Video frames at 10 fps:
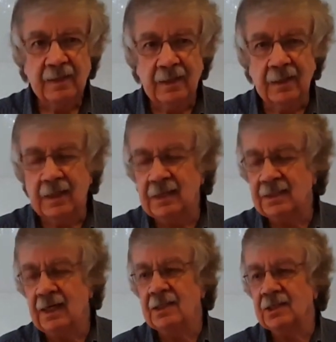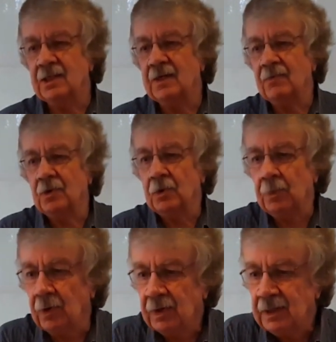They say the sign of a good
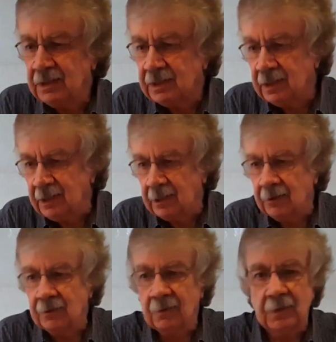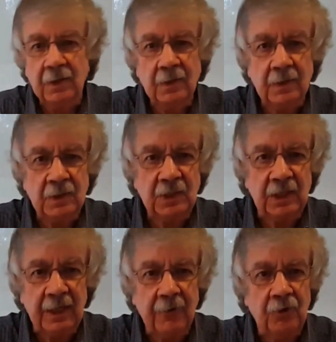book is that, when you can
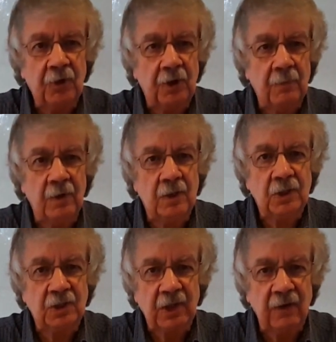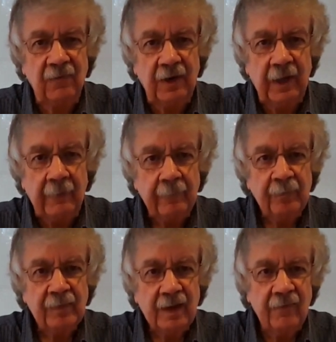sit down, you can immerse yourself in it
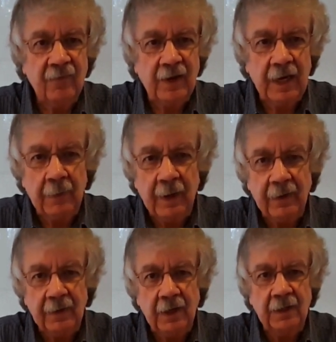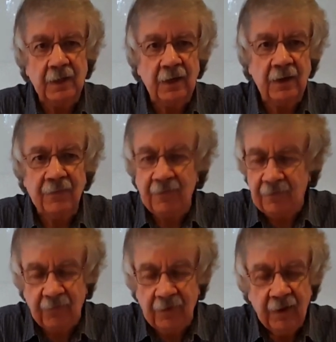and forget about your life
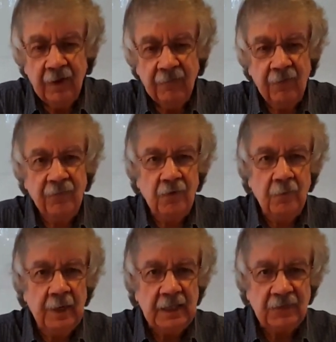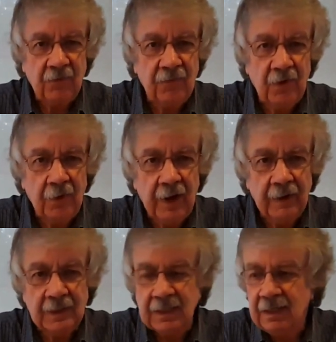for a few minutes, for a few
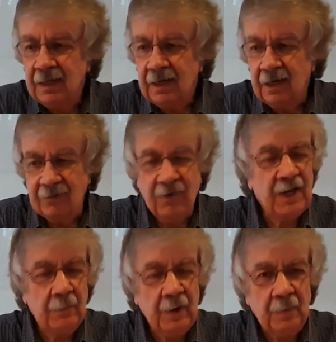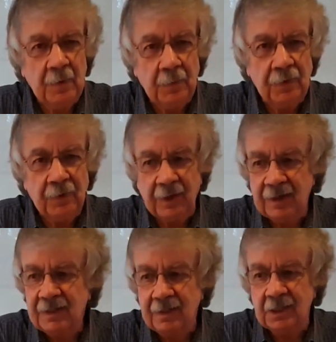hours. I'd recommend people do that.
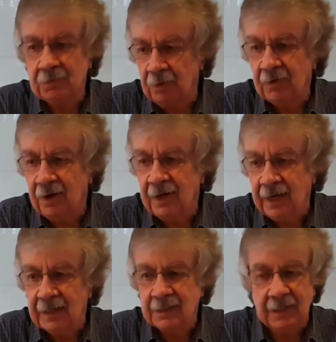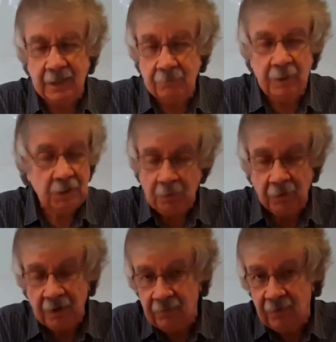I give this book 9 out of 10. Best
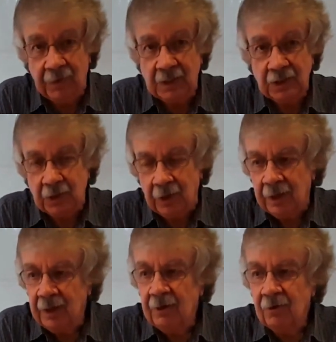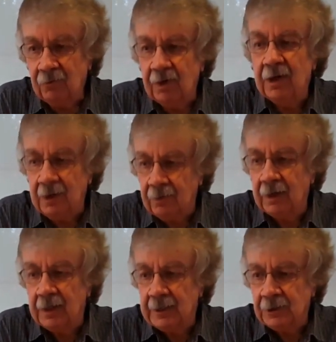book I've read this year. Really,
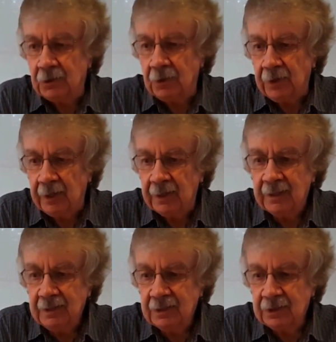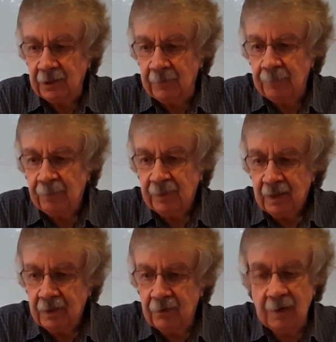really enjoyed it. So
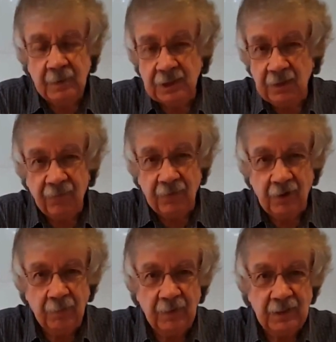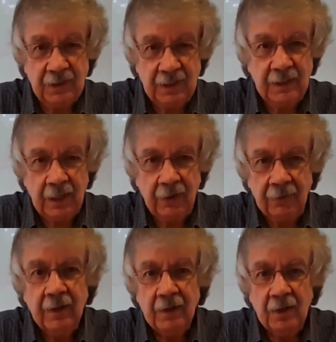grab yourself a copy, sit
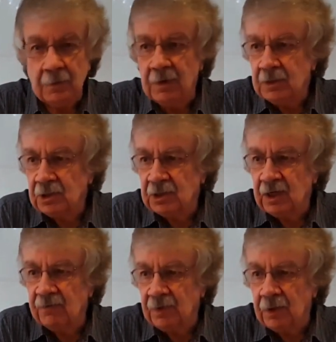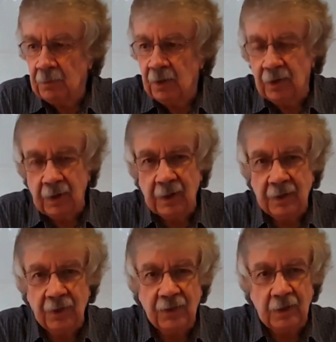down, immerse yourself in
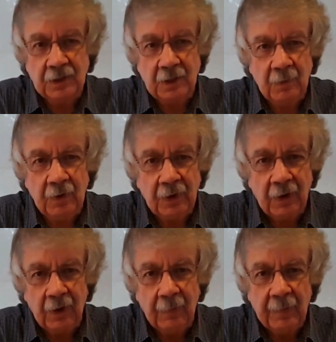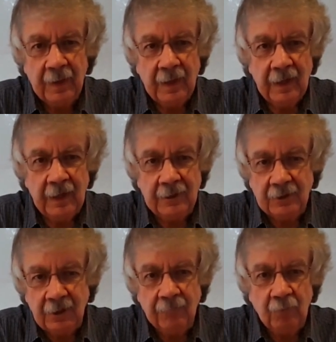the Thursday Murder Club, and
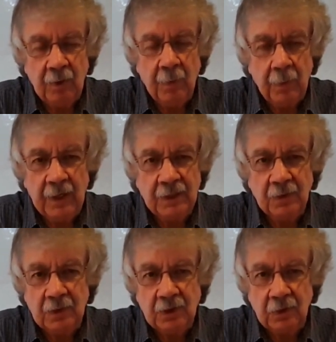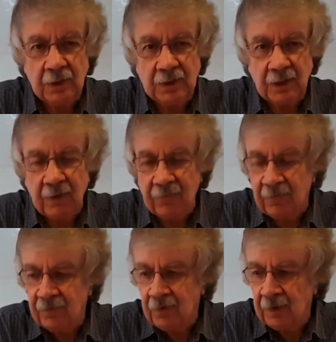be prepared to enjoy yourself for a
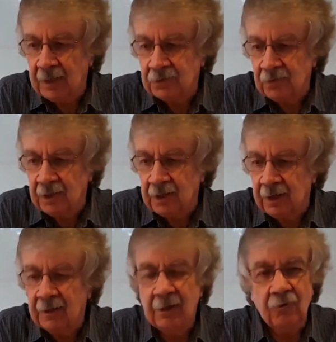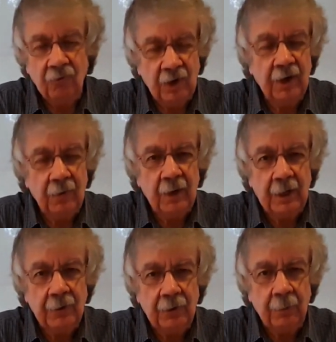few hours reading a really,
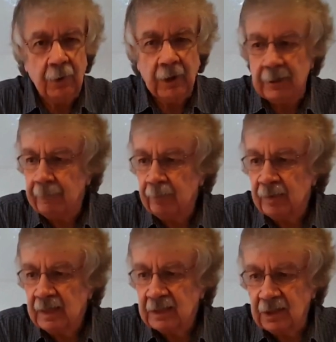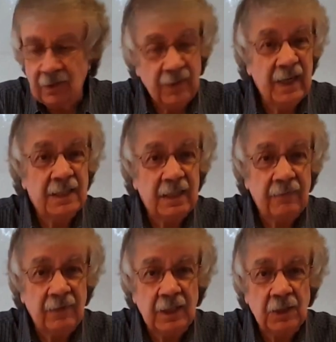really good book. So that's it
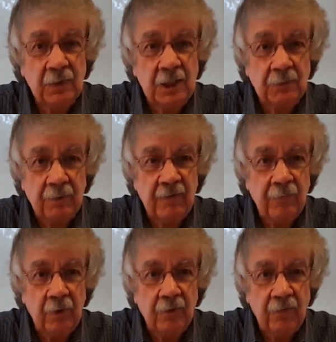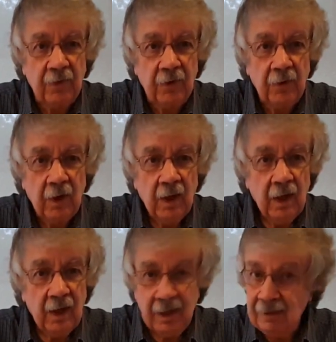for this week's brief book review.
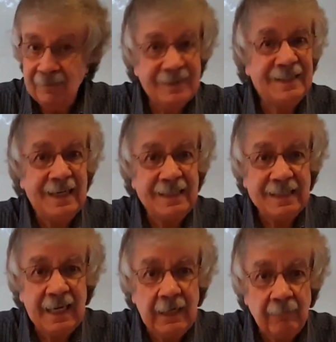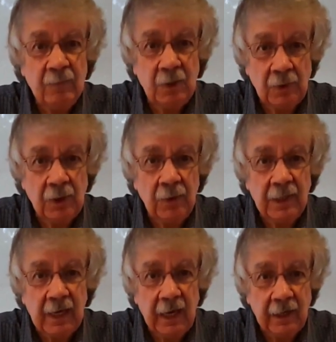10/10 till we do it
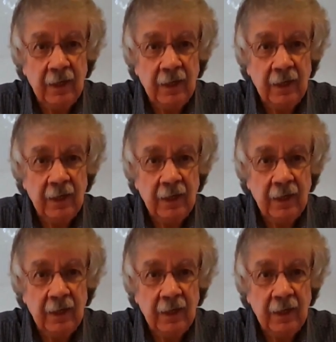again.